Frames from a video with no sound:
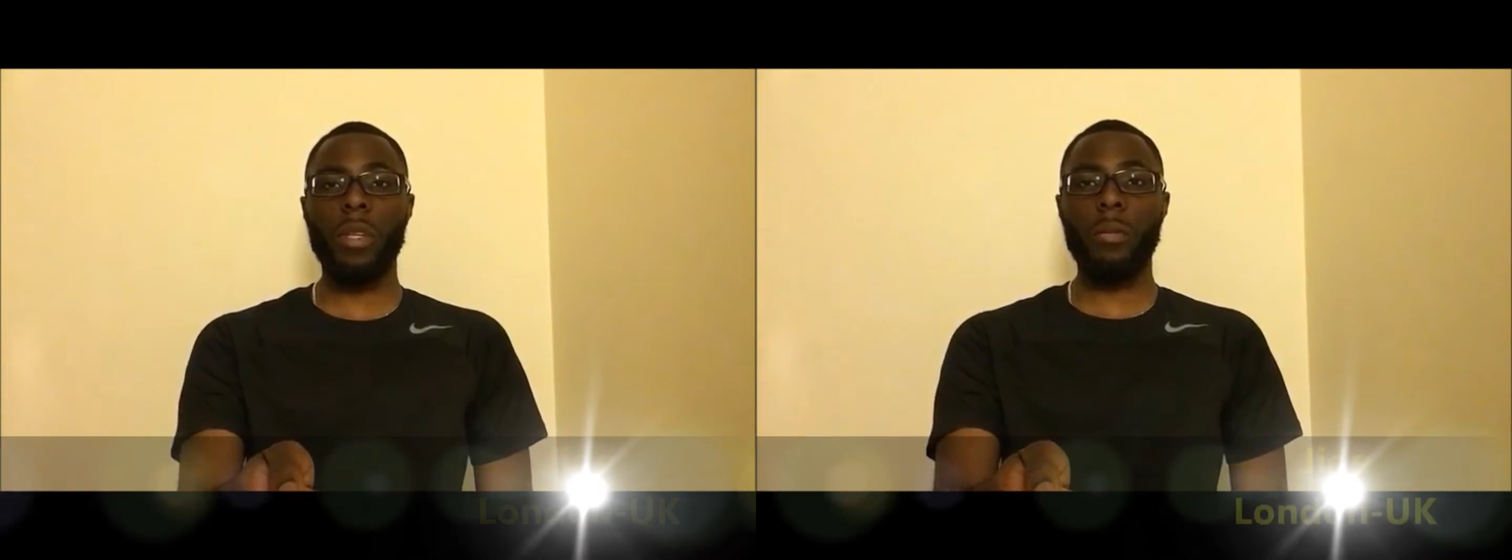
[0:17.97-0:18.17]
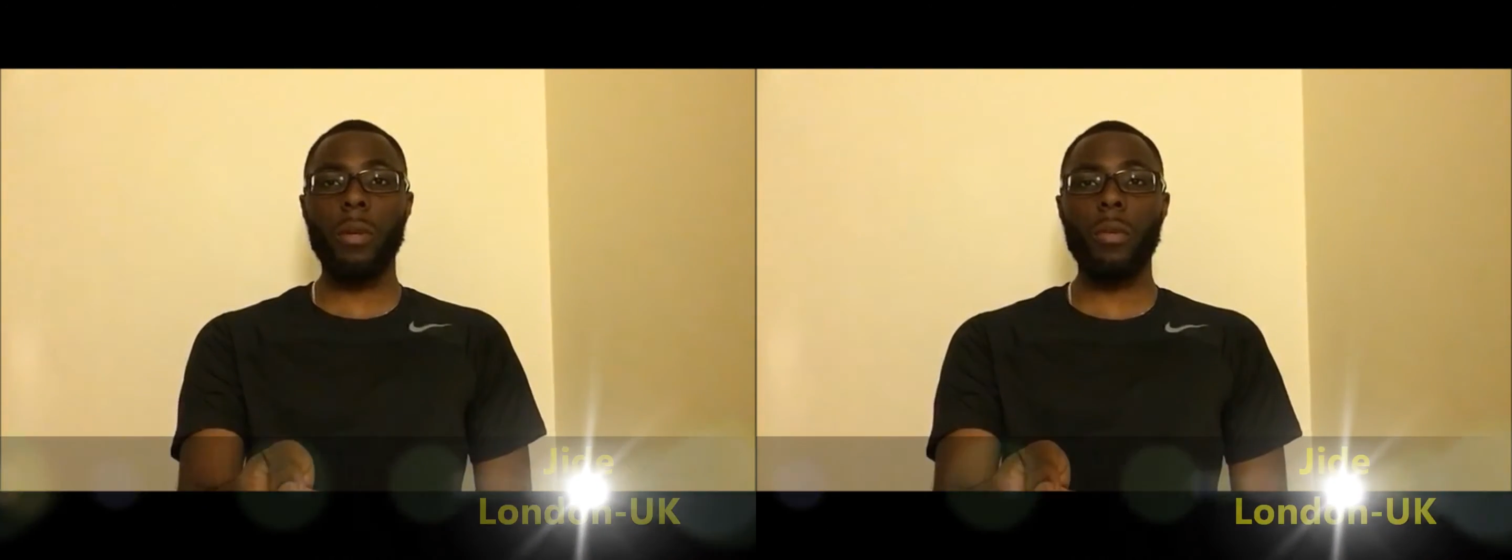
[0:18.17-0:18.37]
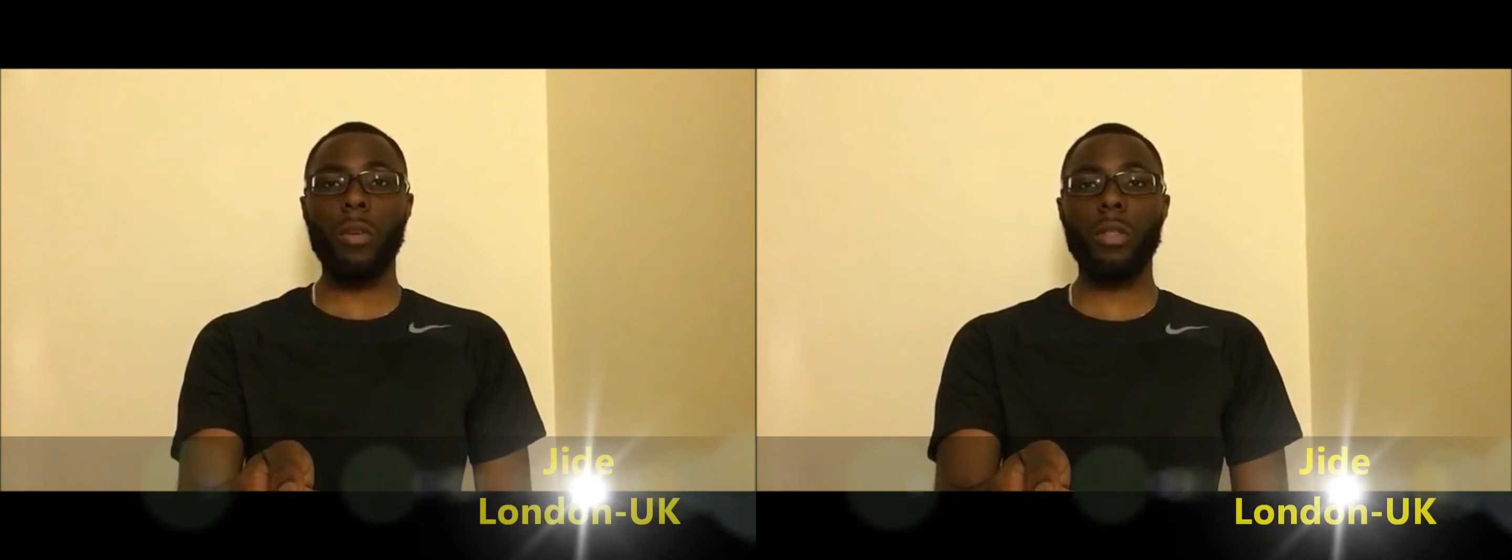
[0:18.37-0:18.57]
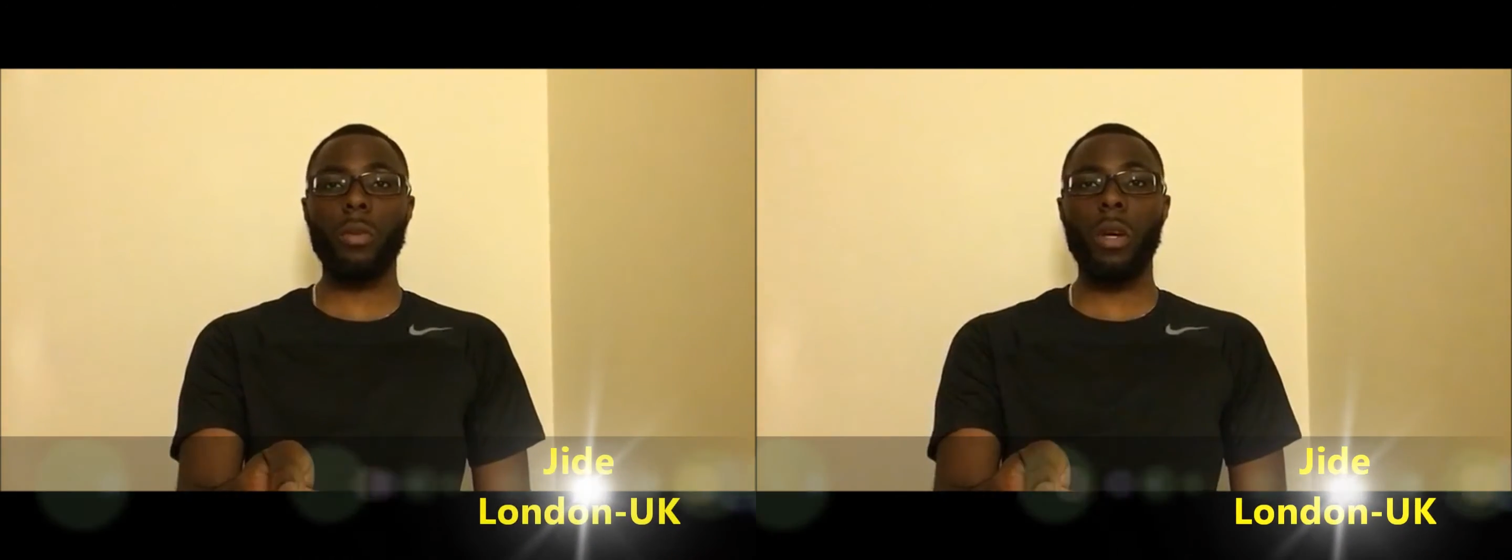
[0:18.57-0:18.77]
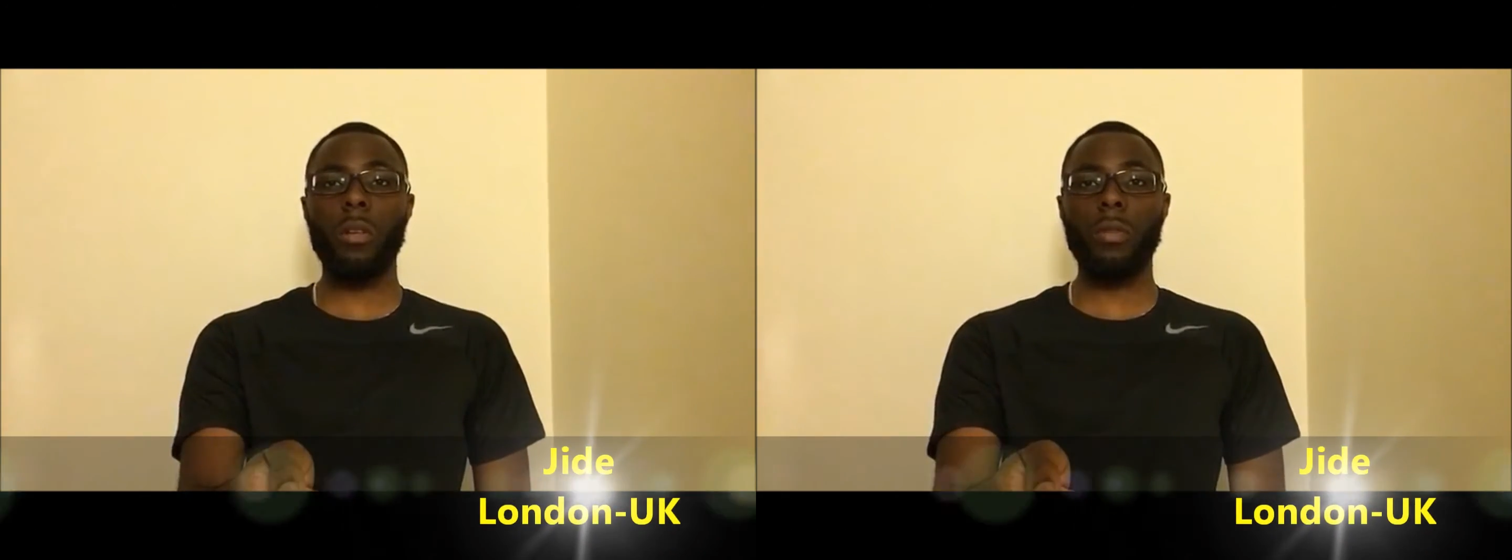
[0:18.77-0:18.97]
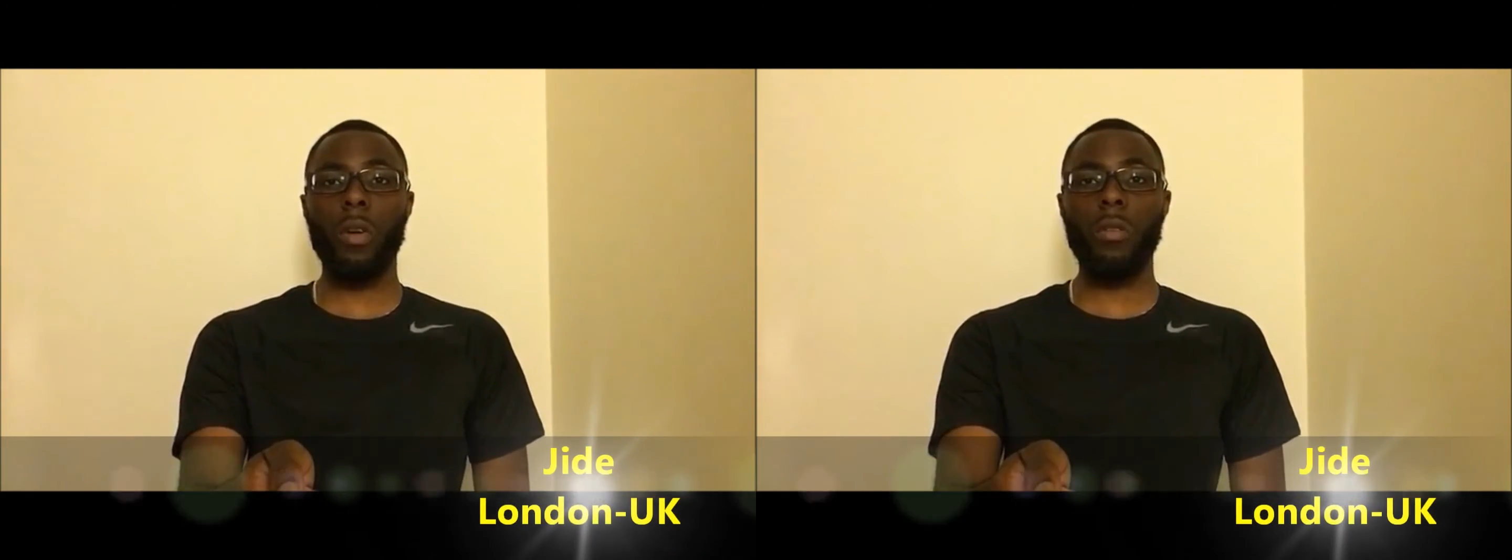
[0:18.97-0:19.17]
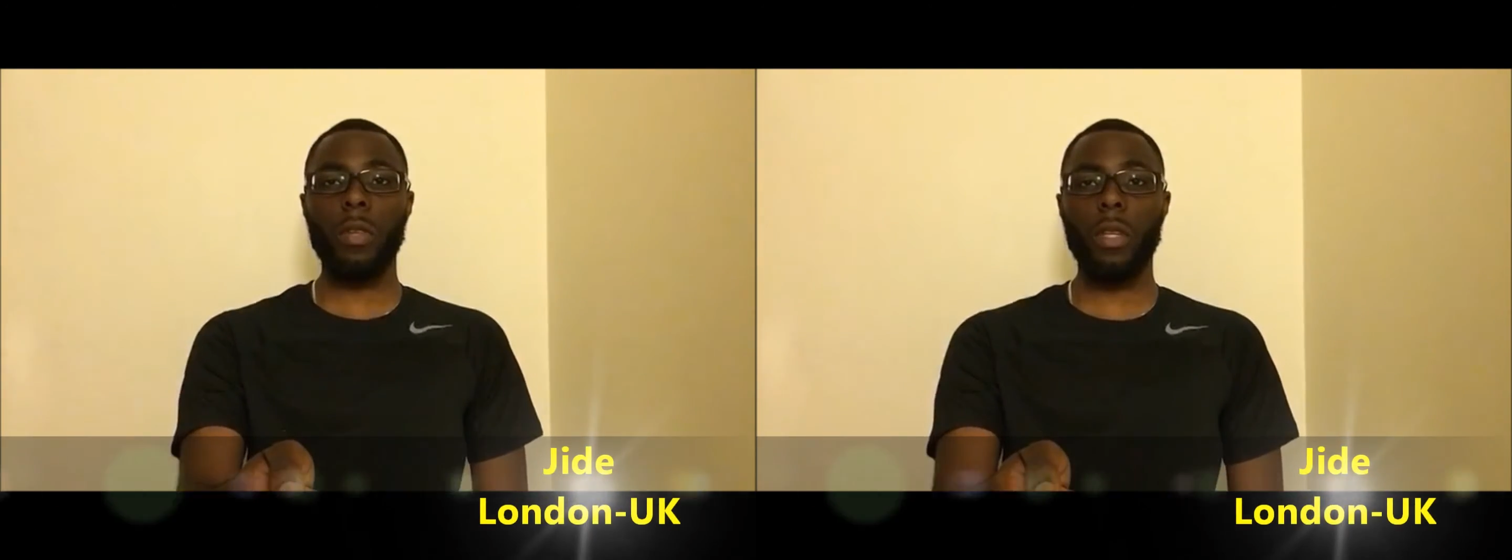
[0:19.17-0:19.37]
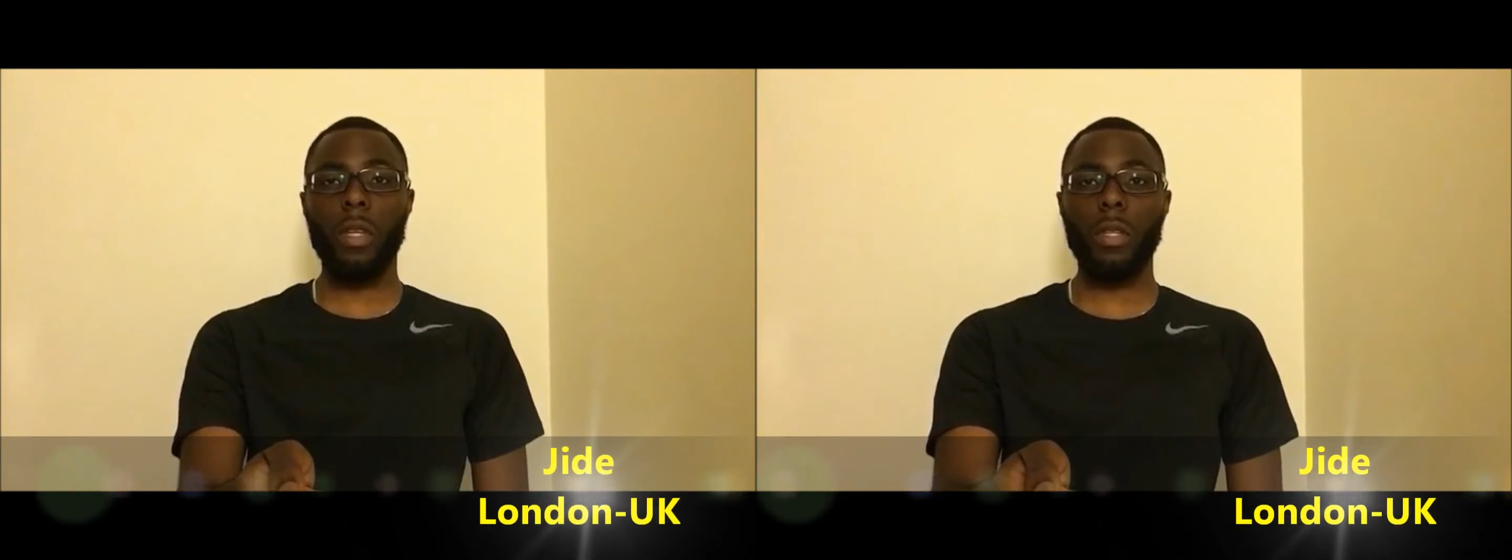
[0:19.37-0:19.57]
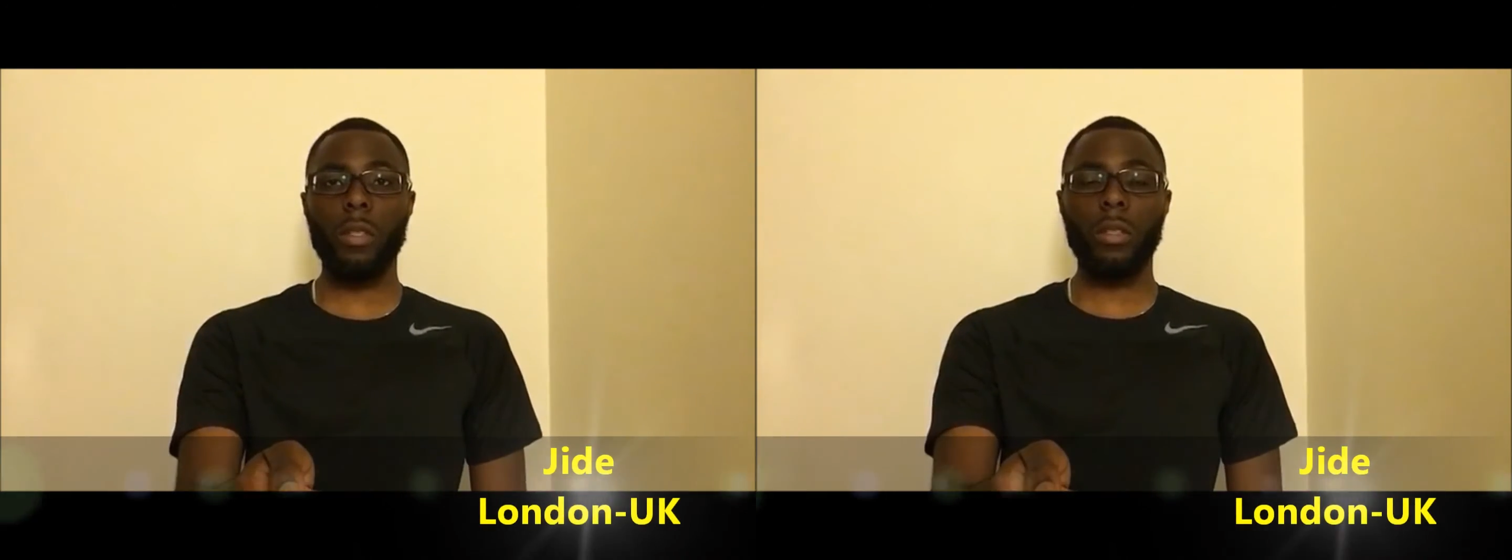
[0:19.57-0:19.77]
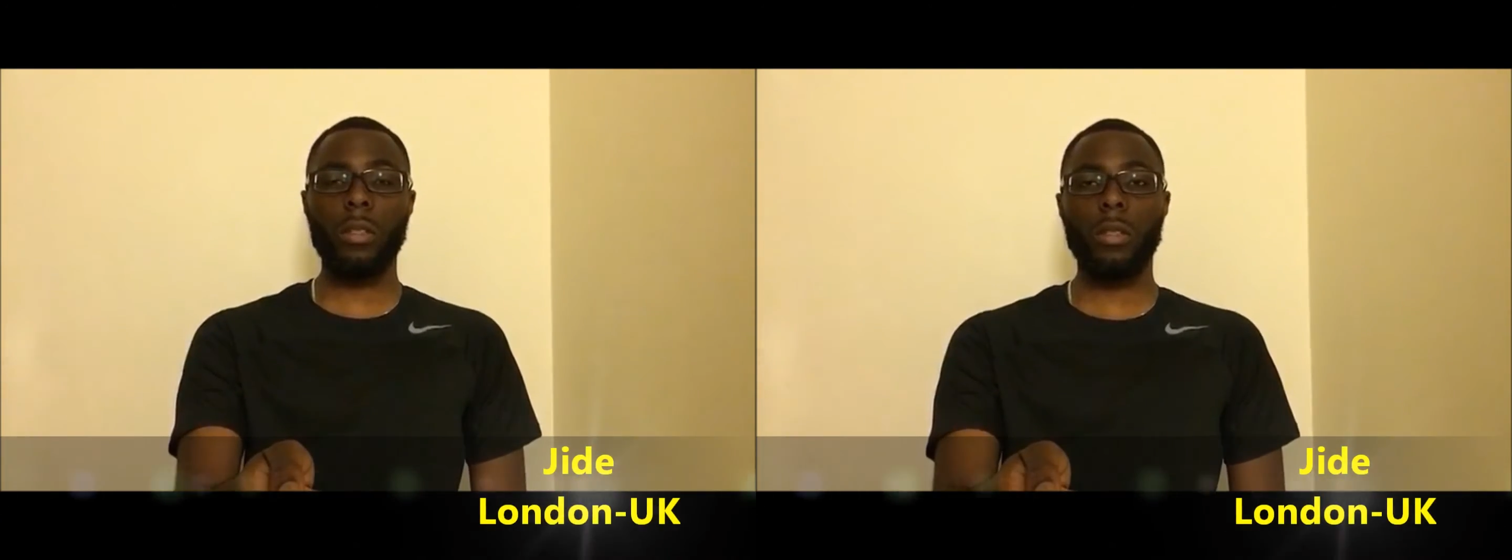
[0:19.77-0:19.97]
been a member of SWAL for over a year.